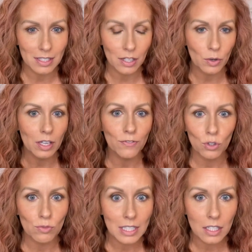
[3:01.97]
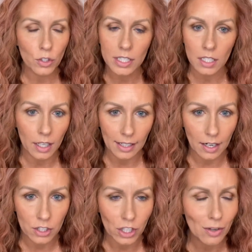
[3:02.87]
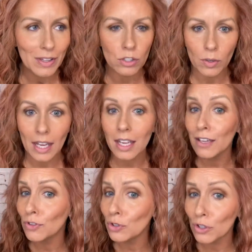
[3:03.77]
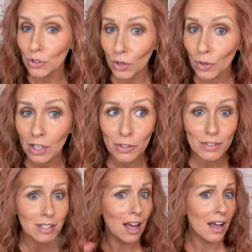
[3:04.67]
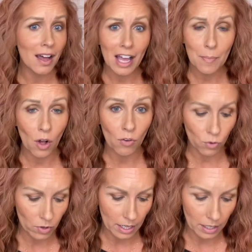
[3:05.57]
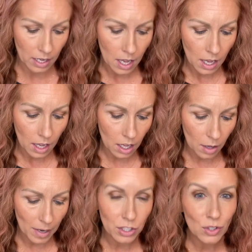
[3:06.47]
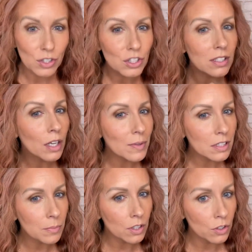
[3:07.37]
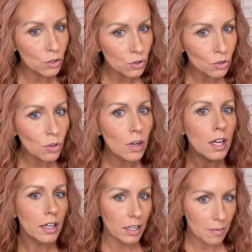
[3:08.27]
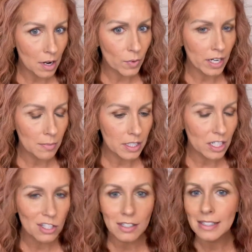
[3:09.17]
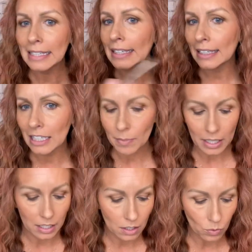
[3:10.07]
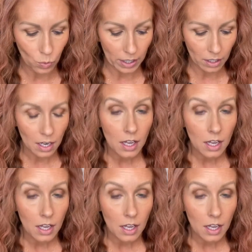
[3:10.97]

So if you did or did not get eyeshadow, that's okay. If you chose your own colors, I'm all for that. I usually just go with something neutral in my recommendations that anybody could wear.